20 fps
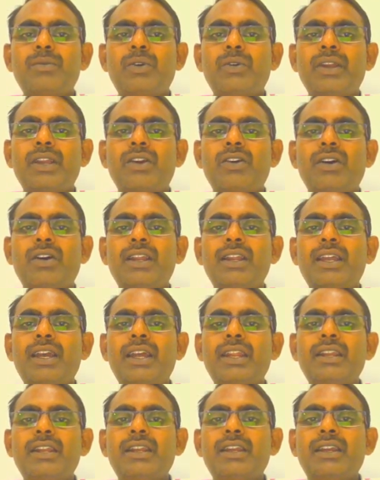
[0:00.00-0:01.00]
moving coil
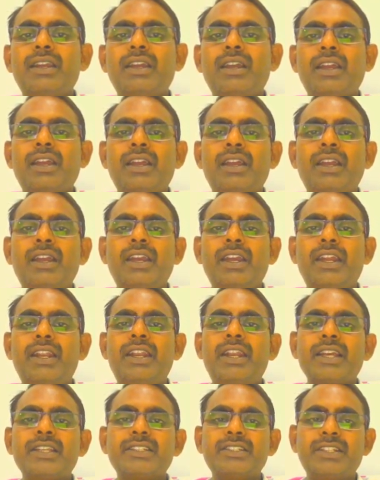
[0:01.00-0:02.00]
and
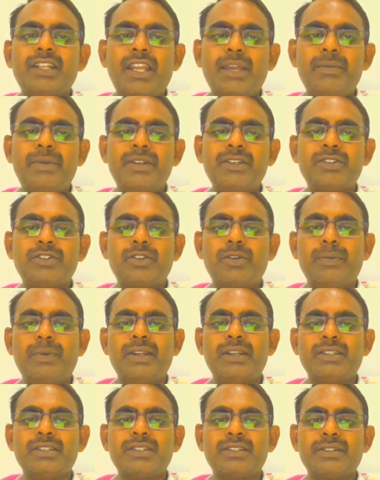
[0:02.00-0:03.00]
induction type
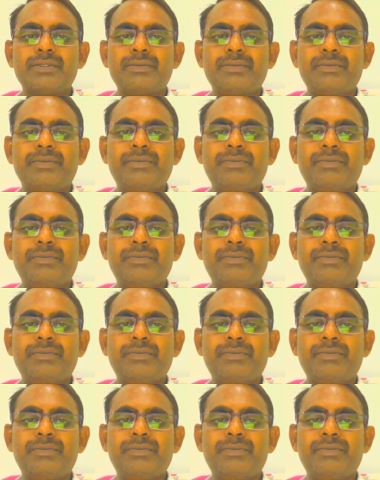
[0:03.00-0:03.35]
instruments.